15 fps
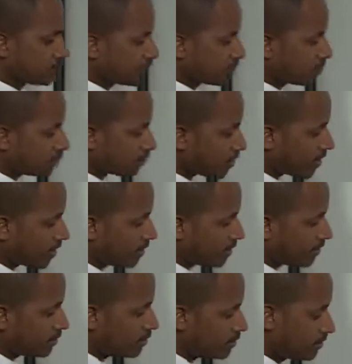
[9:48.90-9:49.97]
1.
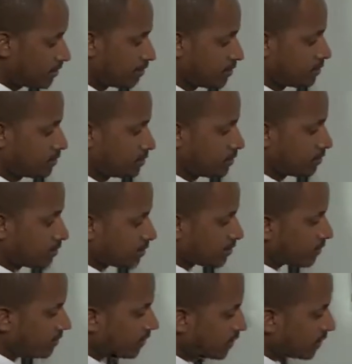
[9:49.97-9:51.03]

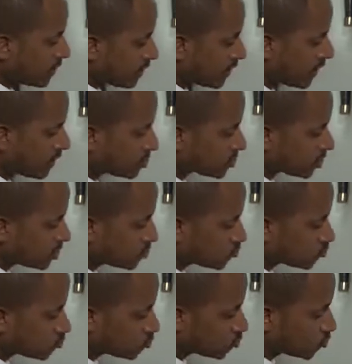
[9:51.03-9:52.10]
Then H into
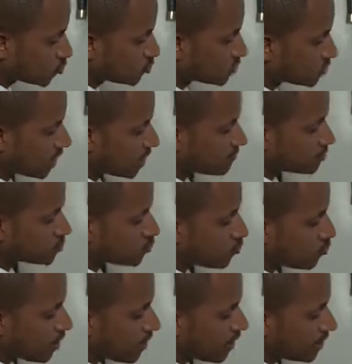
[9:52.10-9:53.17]
2 times
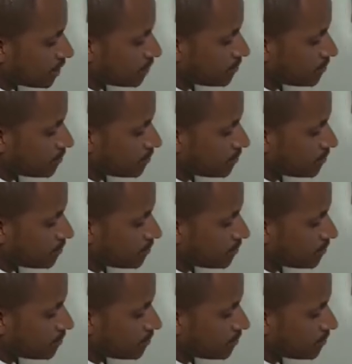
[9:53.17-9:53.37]
1